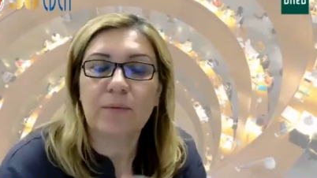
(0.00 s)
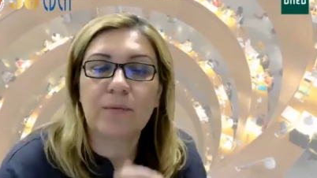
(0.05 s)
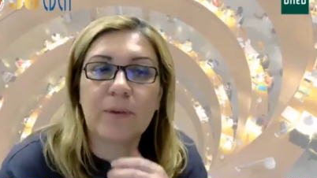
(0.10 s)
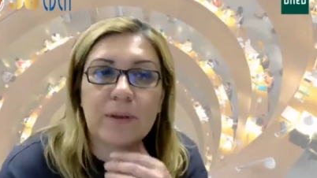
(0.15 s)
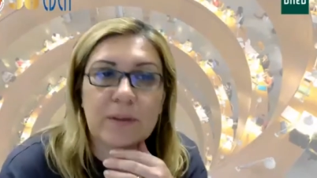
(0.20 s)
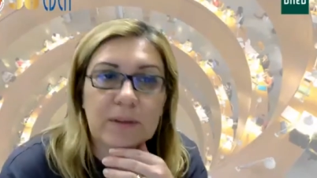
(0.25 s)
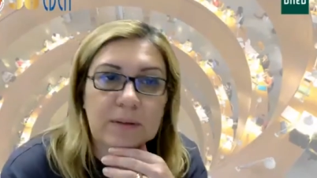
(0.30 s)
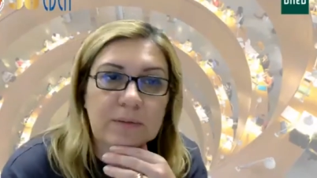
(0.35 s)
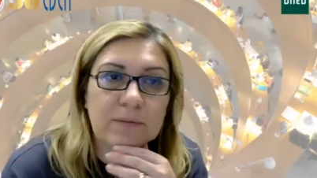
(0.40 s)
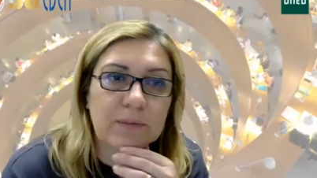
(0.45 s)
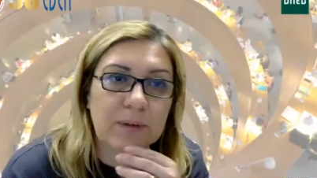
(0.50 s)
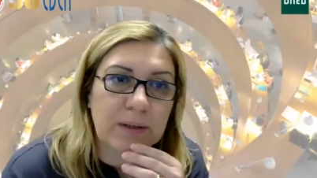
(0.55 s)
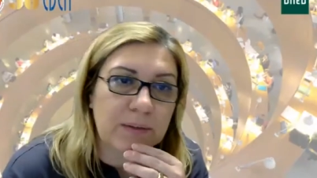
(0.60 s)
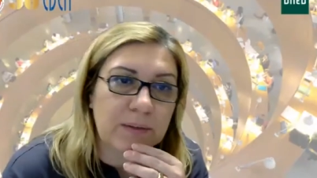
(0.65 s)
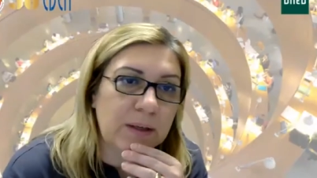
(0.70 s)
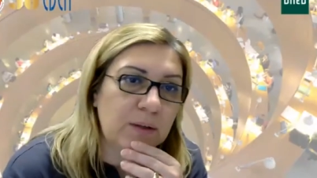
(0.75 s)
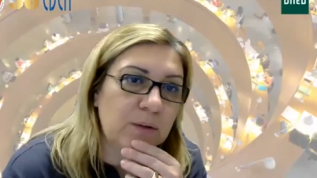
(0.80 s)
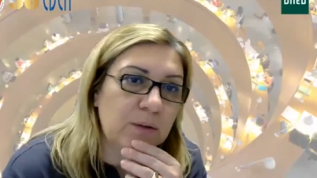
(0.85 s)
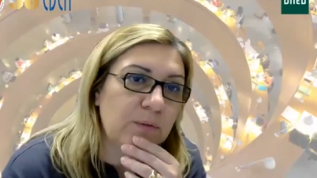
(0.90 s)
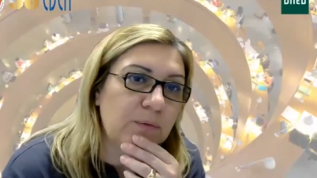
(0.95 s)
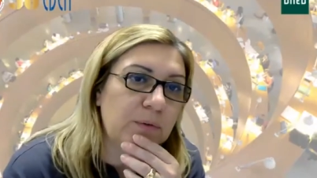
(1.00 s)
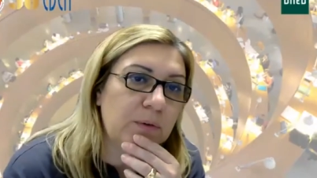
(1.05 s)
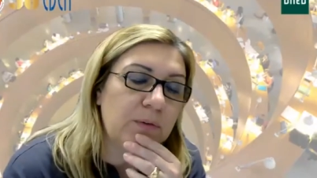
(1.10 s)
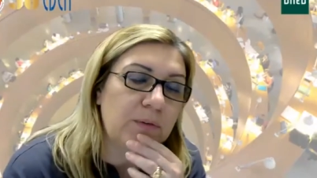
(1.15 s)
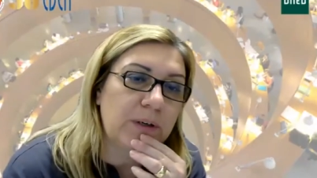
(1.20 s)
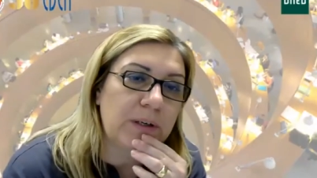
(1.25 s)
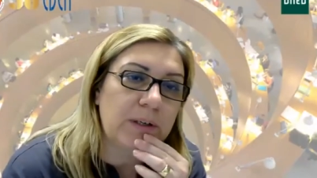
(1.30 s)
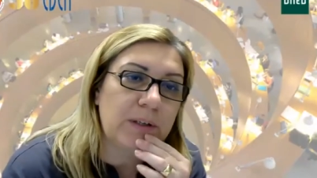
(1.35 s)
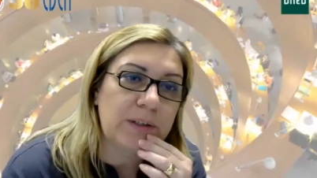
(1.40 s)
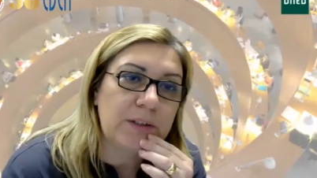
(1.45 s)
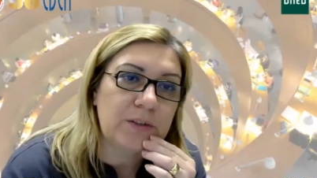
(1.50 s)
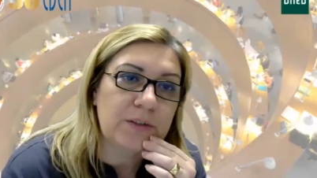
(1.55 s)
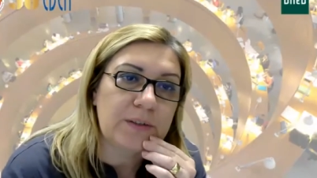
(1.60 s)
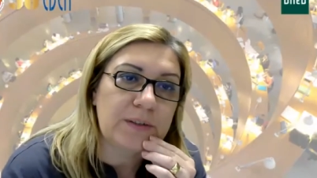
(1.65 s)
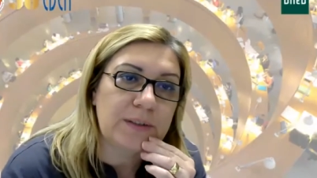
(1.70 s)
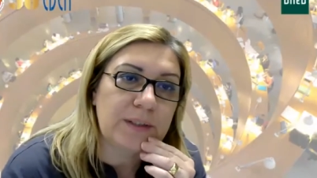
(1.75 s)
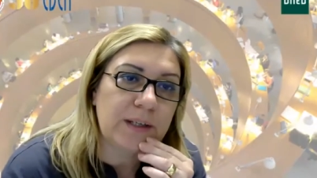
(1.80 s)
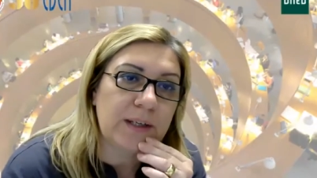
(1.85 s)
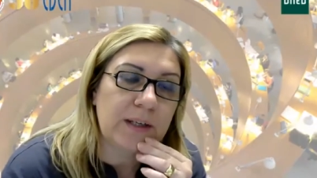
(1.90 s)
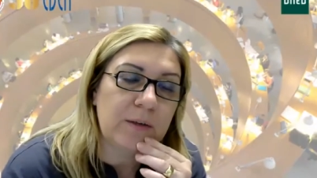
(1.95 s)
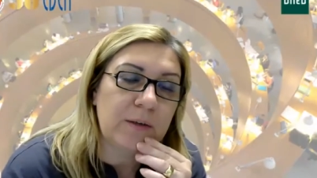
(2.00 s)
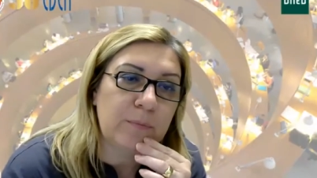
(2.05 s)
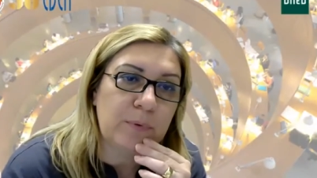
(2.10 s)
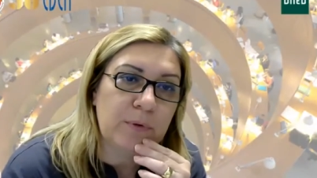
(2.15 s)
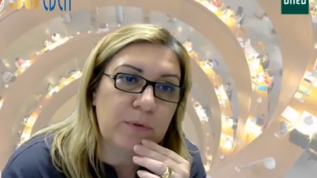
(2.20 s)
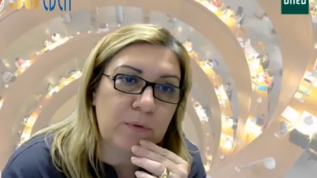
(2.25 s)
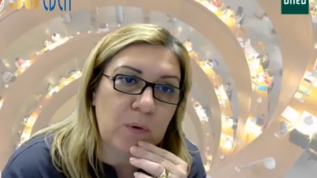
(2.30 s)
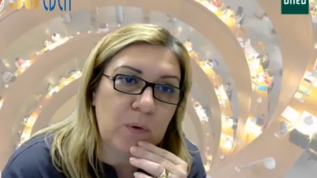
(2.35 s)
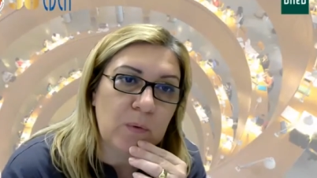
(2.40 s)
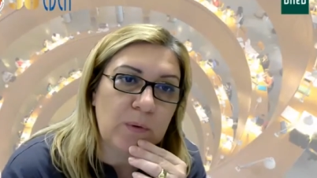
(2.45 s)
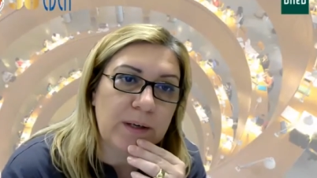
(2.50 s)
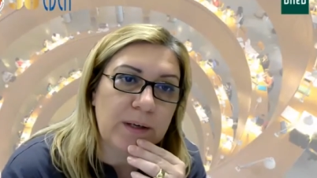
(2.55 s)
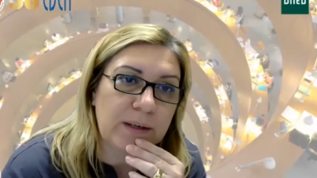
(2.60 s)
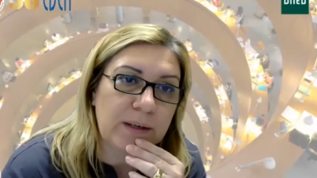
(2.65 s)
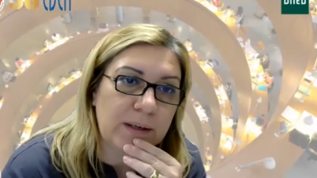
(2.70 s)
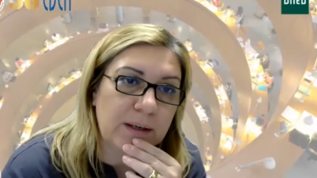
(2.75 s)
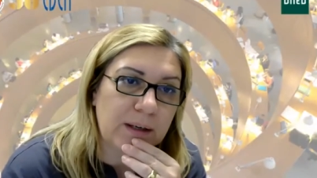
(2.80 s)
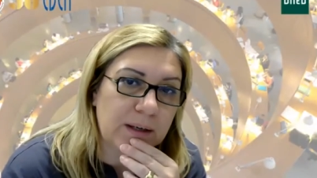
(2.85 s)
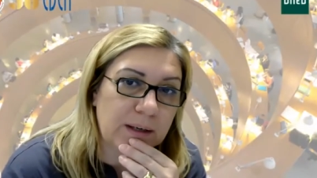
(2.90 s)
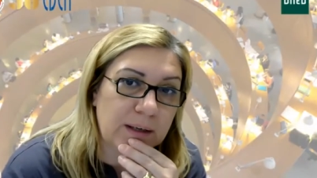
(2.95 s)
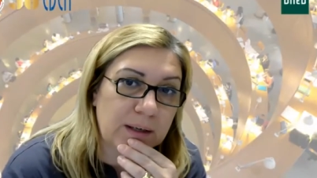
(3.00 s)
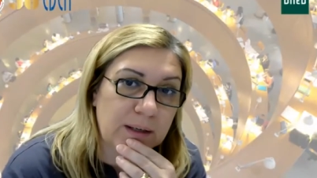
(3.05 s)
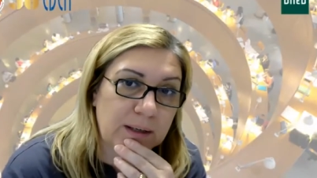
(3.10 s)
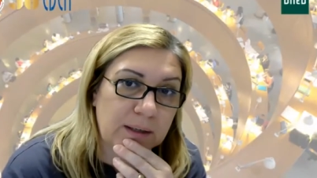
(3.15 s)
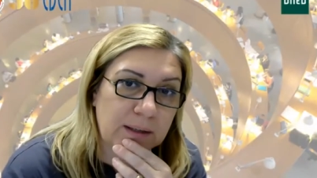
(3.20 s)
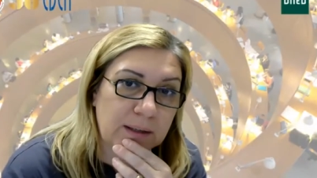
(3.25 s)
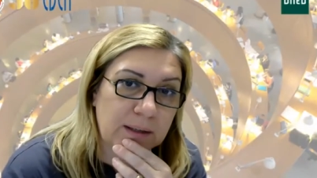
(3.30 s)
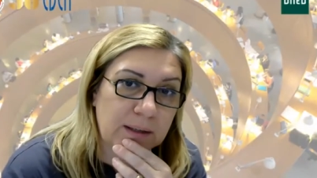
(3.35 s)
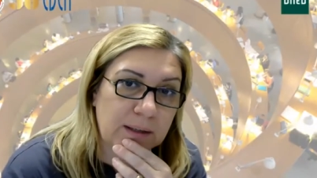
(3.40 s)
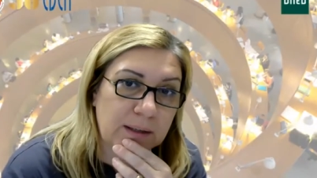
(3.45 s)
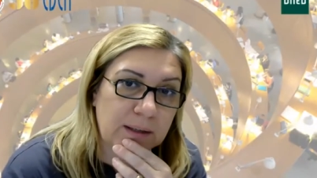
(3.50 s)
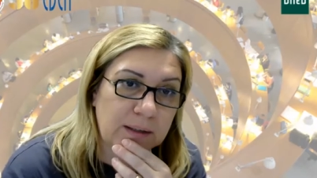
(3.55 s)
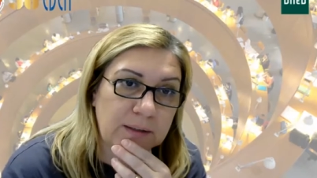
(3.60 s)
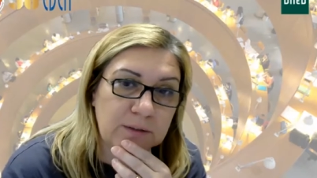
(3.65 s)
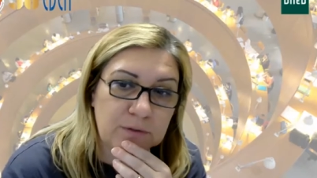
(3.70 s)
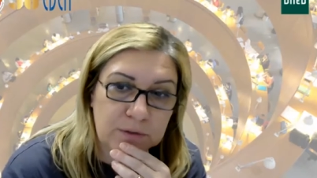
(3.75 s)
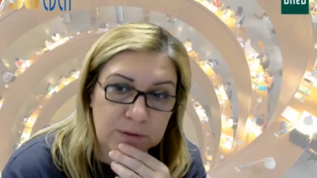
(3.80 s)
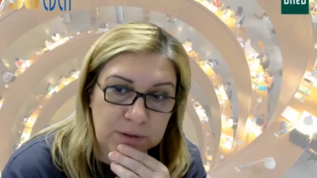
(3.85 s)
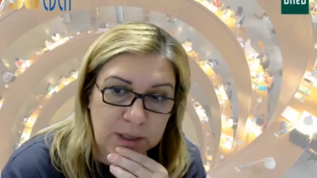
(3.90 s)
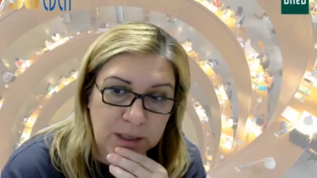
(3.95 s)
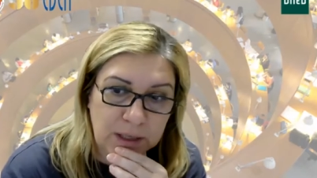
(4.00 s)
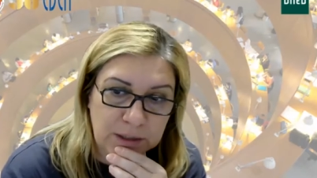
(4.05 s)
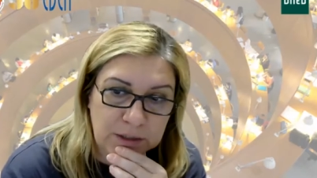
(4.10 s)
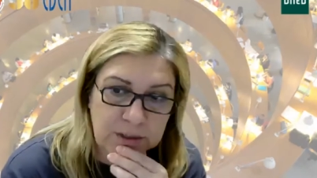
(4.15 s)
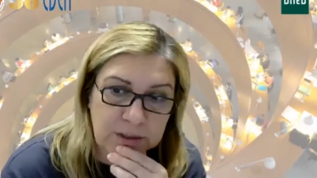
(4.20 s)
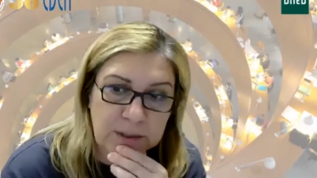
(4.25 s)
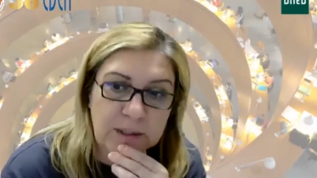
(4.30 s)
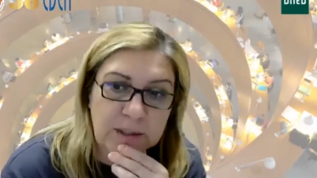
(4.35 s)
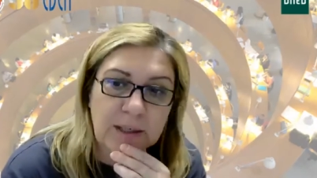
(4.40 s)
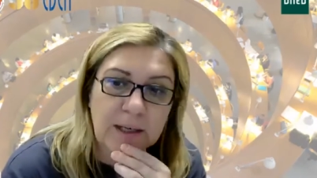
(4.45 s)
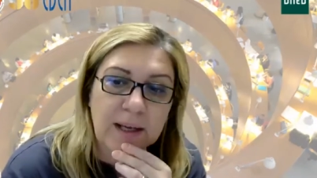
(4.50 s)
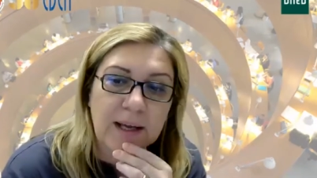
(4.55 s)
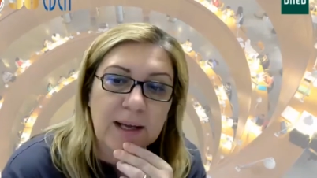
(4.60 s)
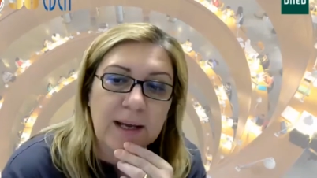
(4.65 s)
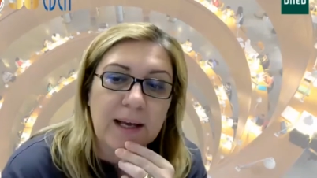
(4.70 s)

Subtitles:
Thank you for a very interesting and provoking introduction.